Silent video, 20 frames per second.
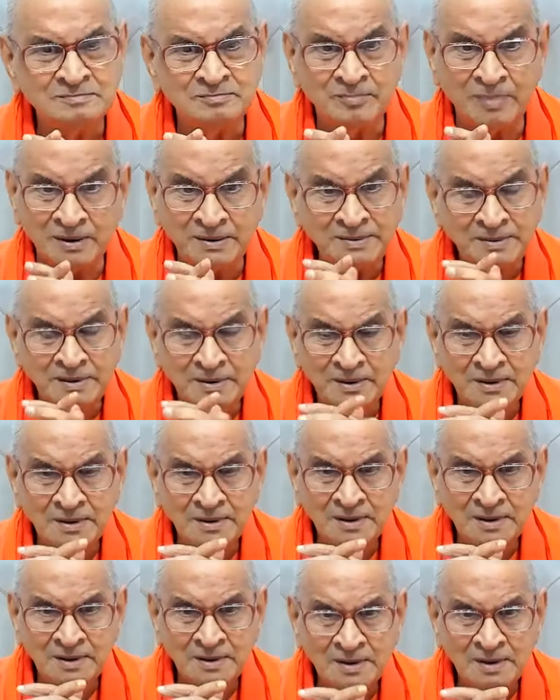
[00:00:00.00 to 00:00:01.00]
But
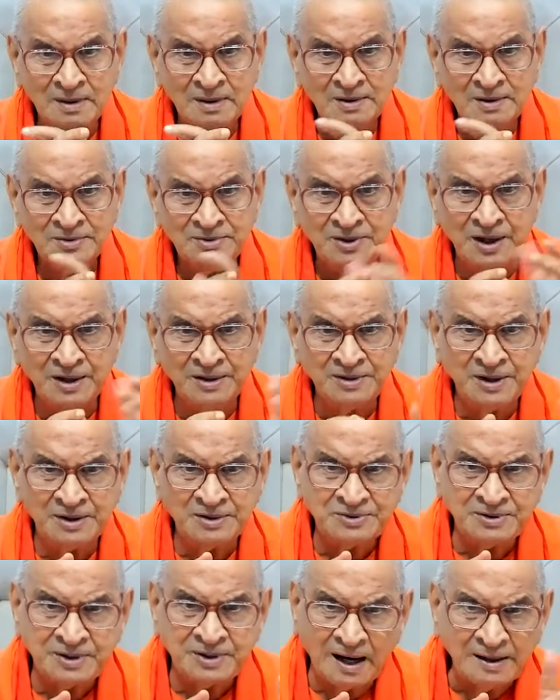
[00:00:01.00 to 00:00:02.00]
change
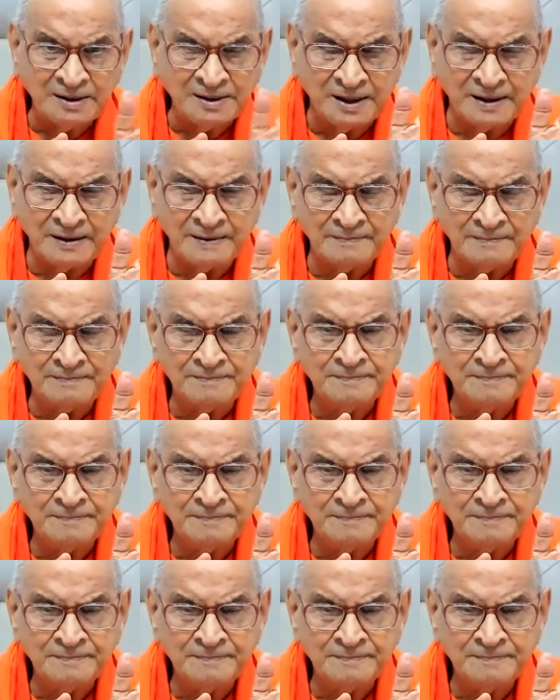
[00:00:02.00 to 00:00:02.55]
has started.